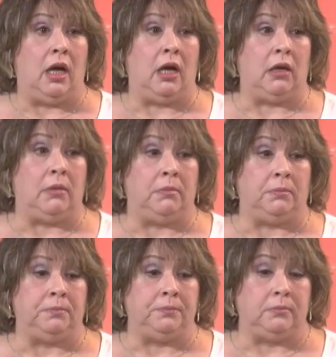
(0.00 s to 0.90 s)
down.
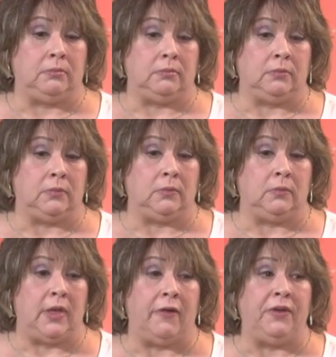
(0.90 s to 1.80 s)
Um,
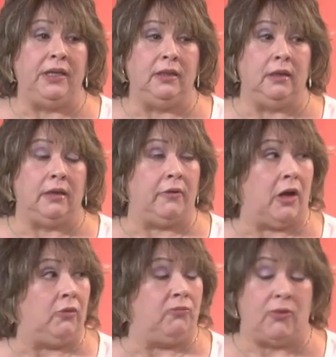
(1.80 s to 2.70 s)
every uh,
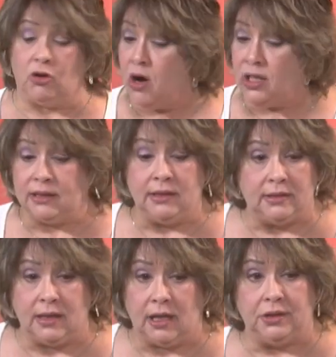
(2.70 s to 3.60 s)
across
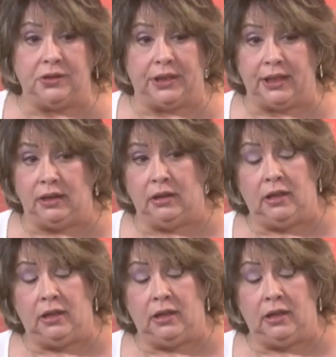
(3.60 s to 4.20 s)
this country.